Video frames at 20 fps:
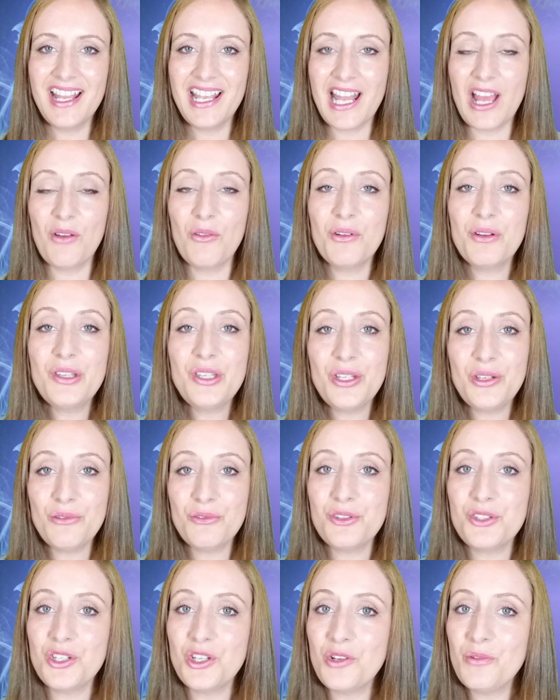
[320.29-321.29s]
Now on
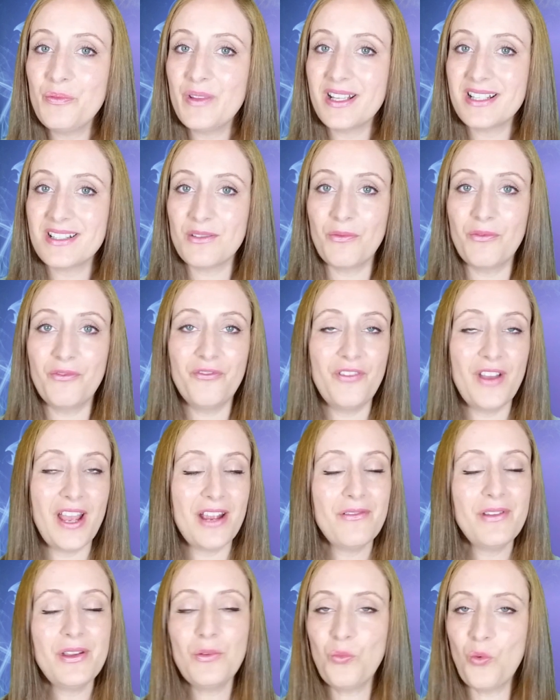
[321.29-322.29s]
YouTube there's a
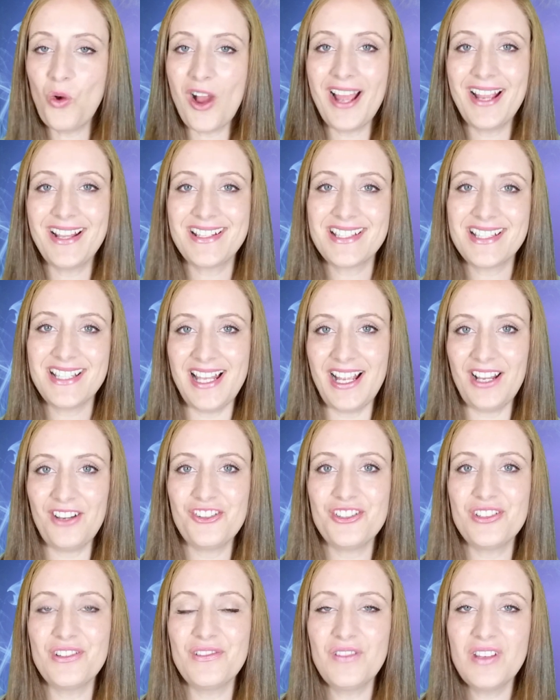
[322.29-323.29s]
very wide
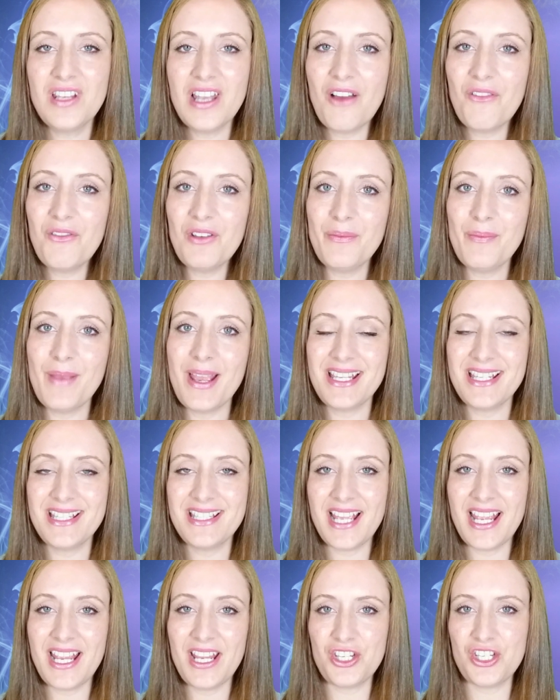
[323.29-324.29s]
selection of lovely
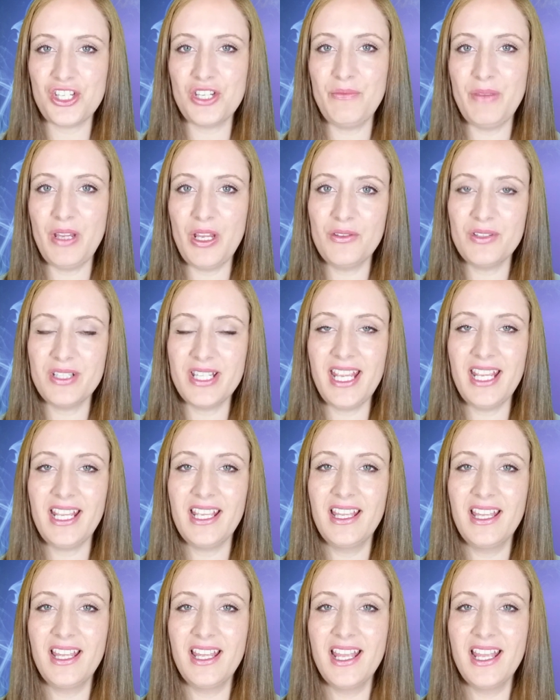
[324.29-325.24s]
meditation music,